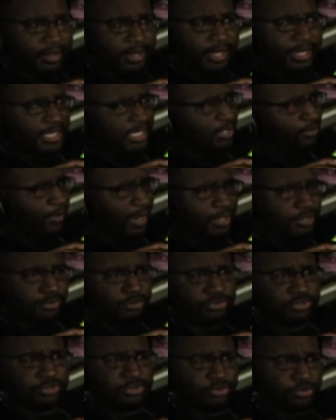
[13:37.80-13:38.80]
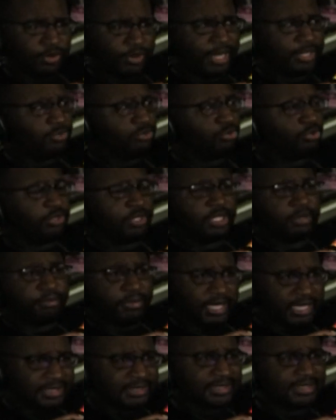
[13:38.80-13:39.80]
And then why you doing your
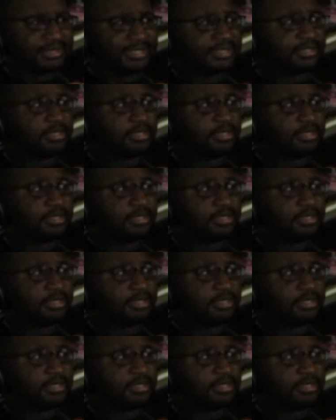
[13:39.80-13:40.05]
business as a